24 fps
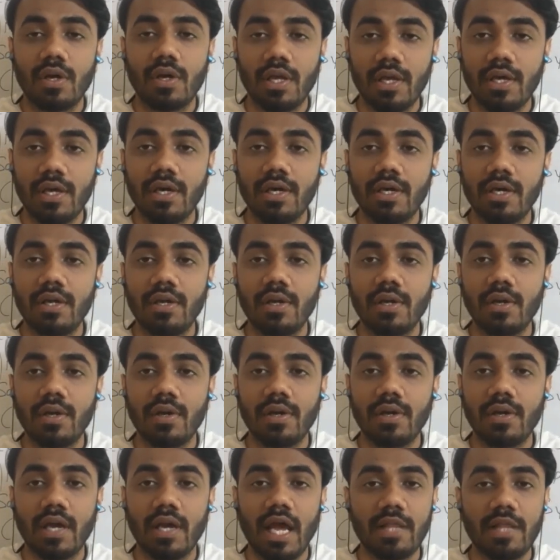here
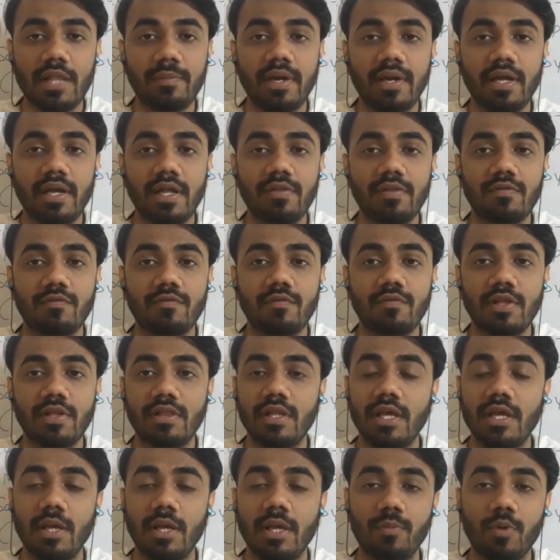can be done with
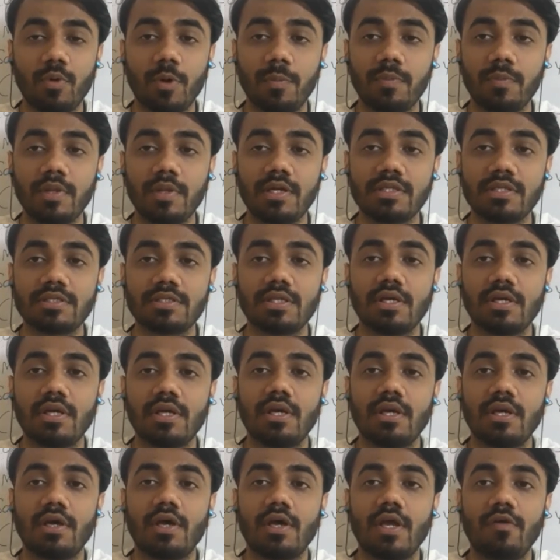the hip openers.
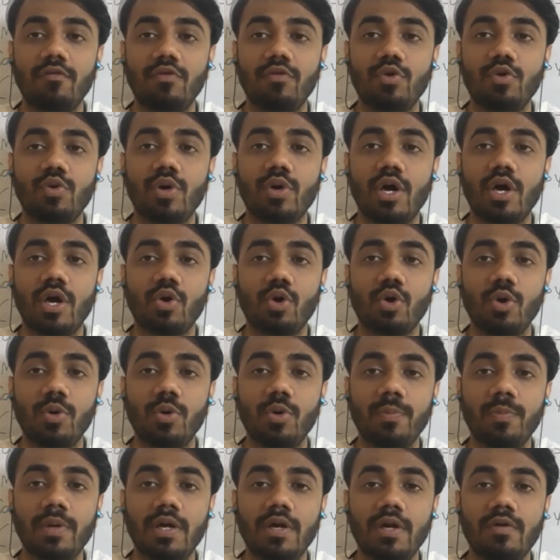If you are
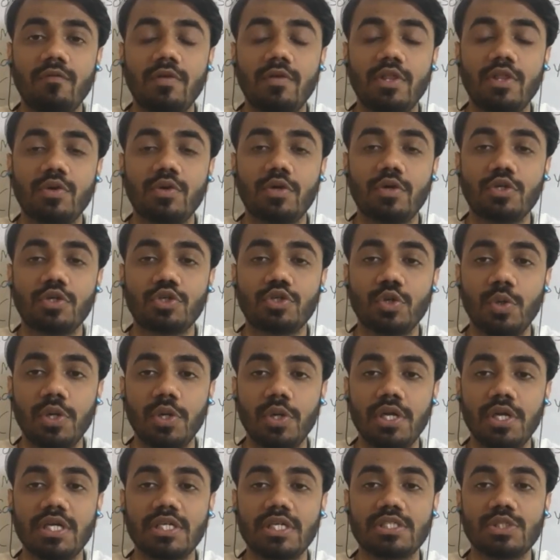open with your
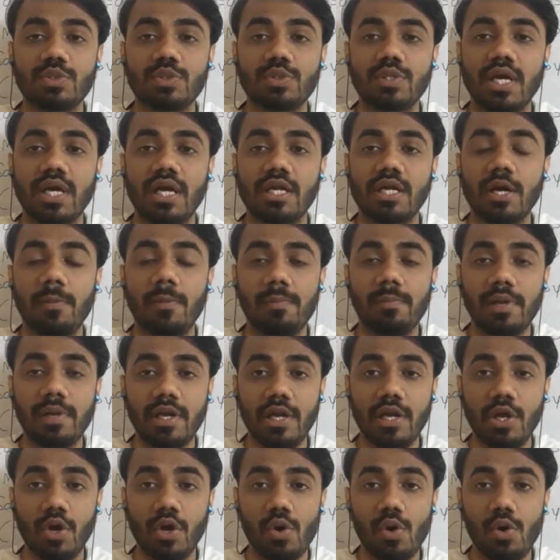shoulders, you can
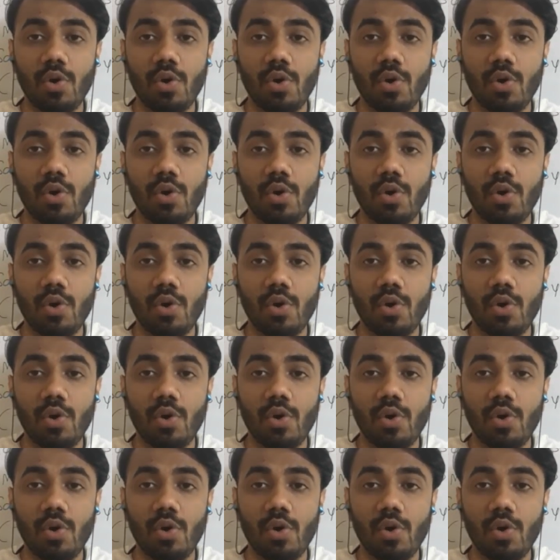completely